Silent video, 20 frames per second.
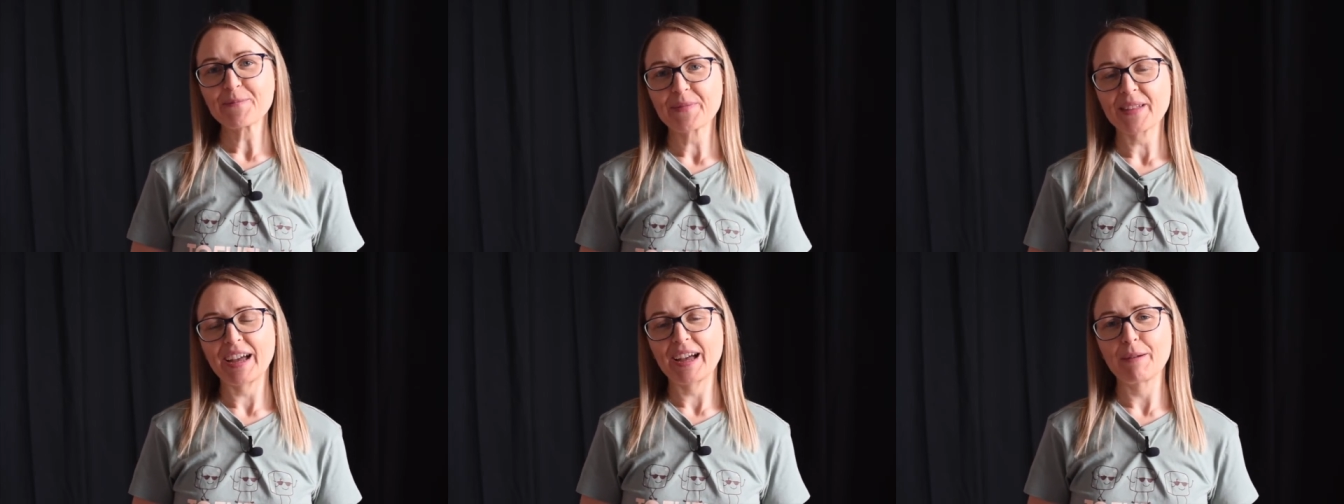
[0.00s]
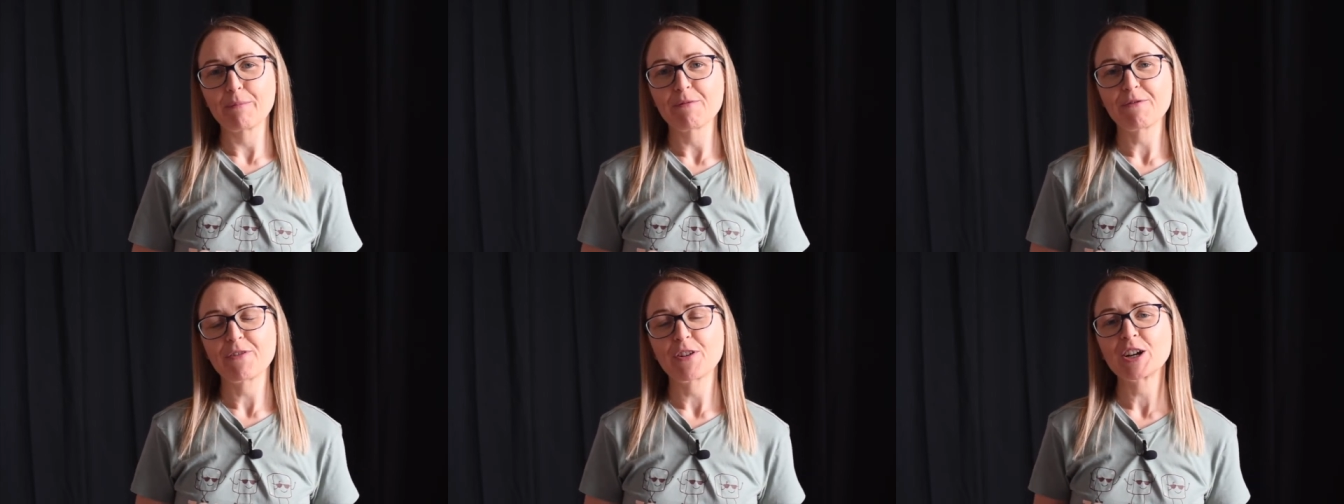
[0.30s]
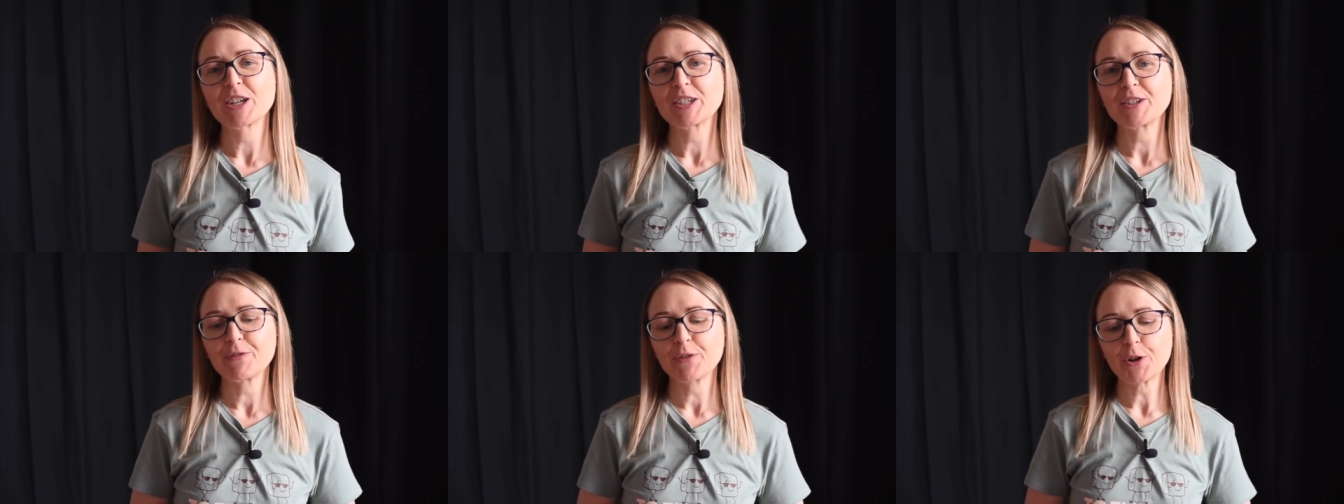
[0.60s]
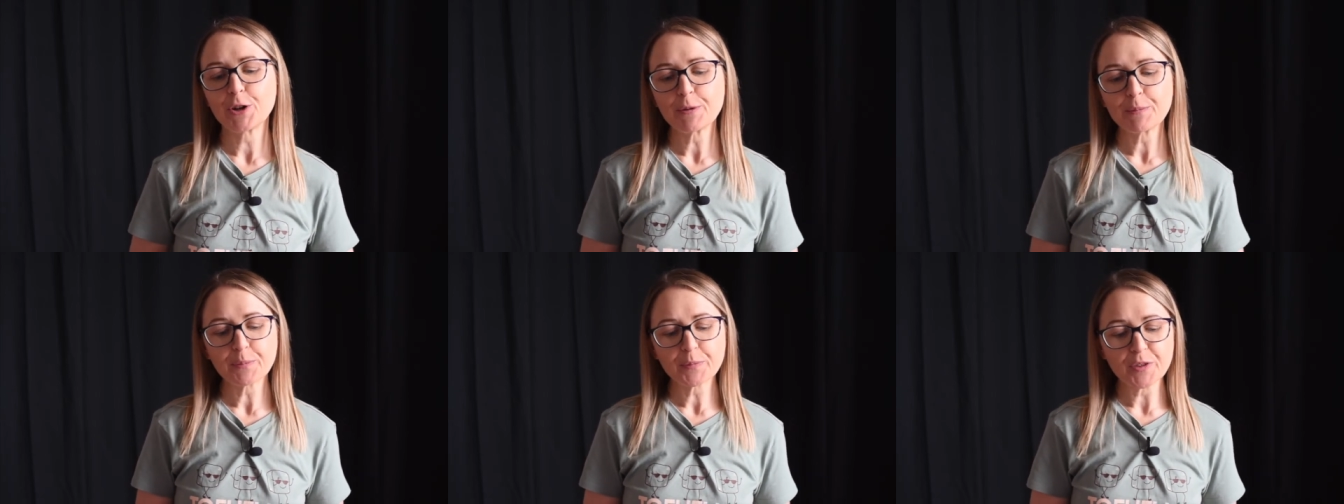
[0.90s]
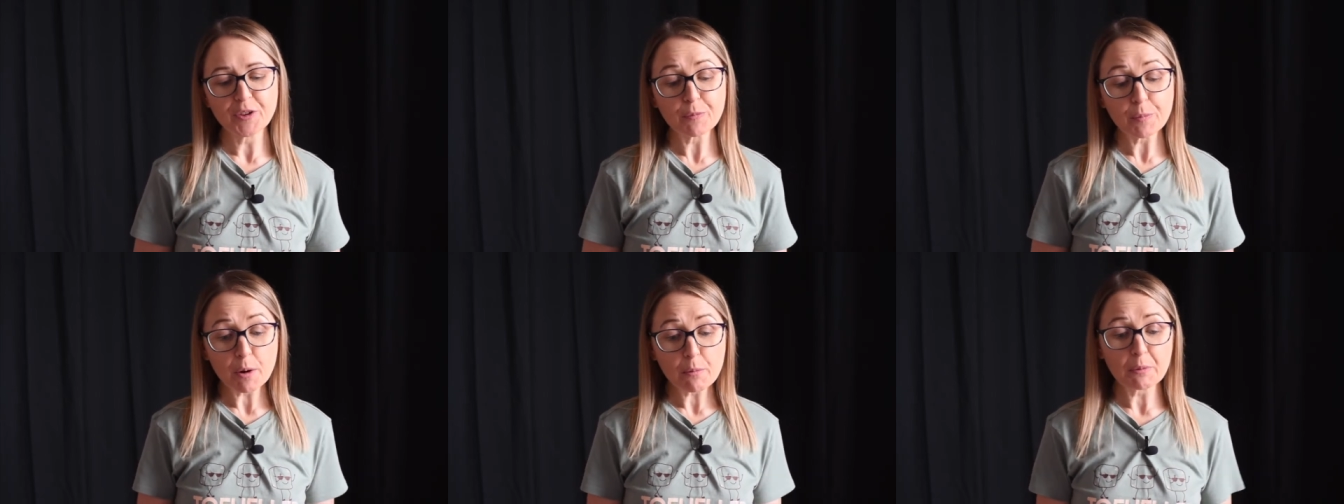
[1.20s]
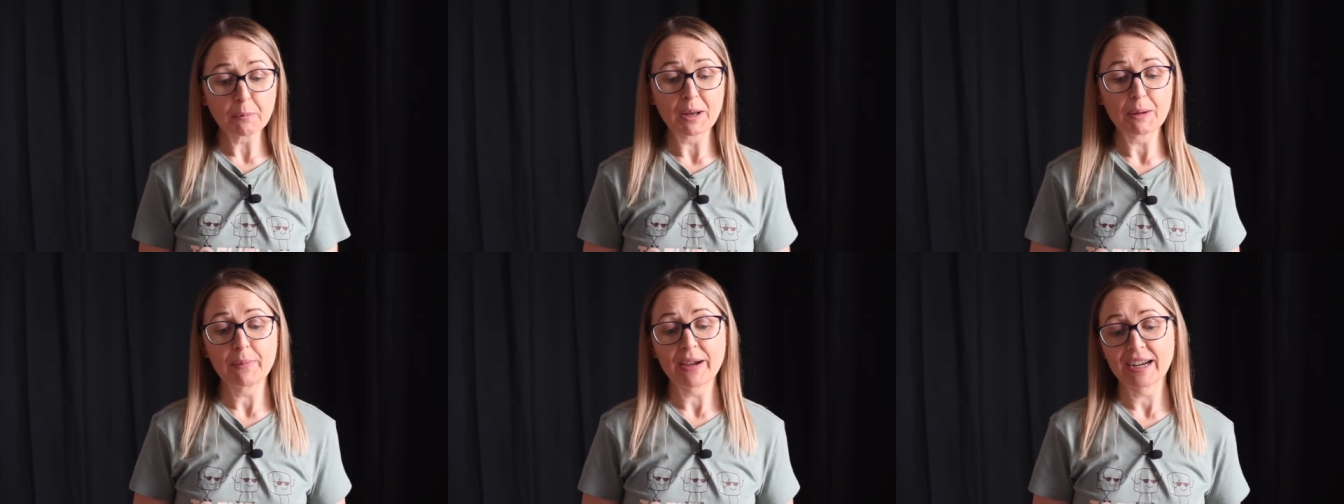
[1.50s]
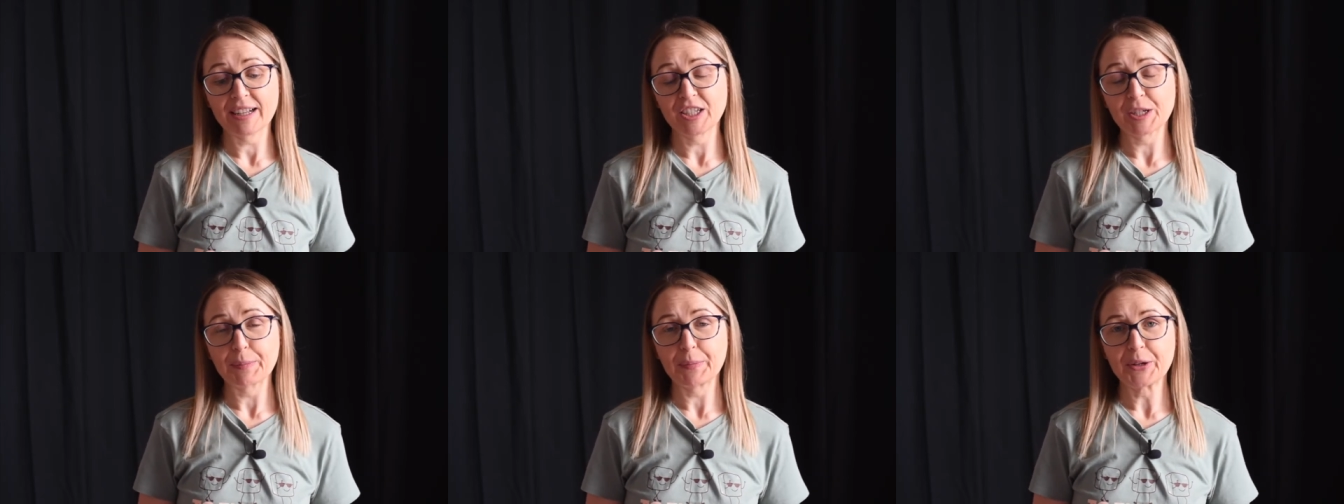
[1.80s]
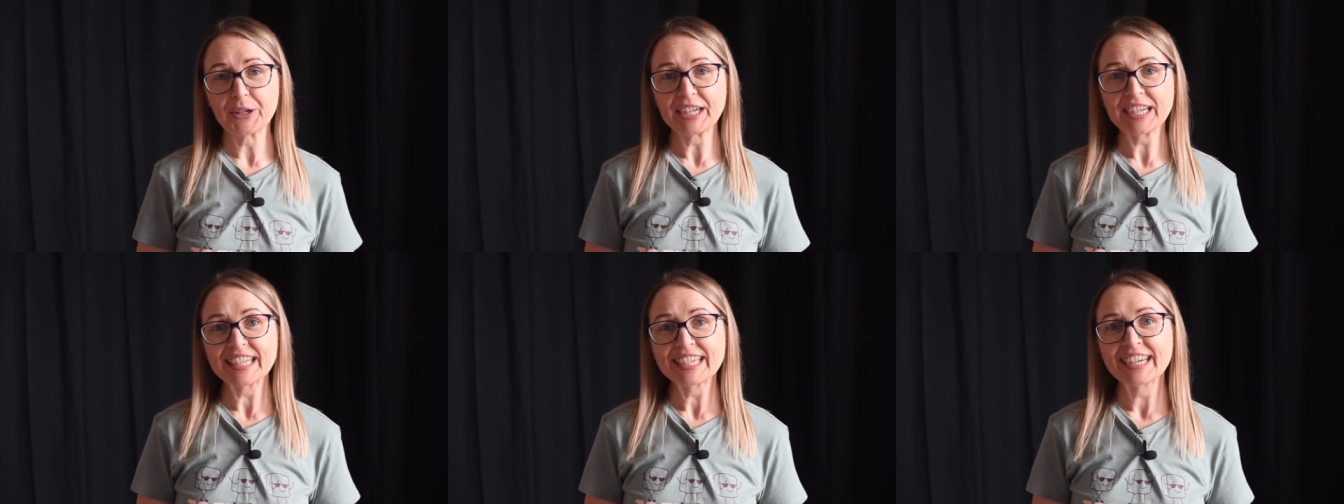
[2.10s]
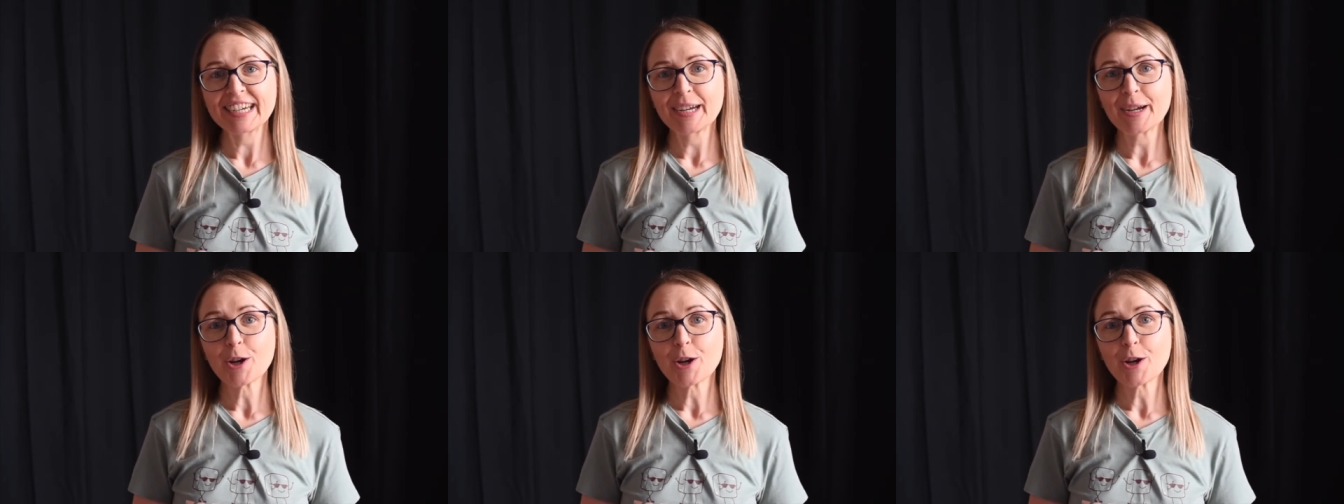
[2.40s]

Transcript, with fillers: Um, first of all, you've probably picked up on it.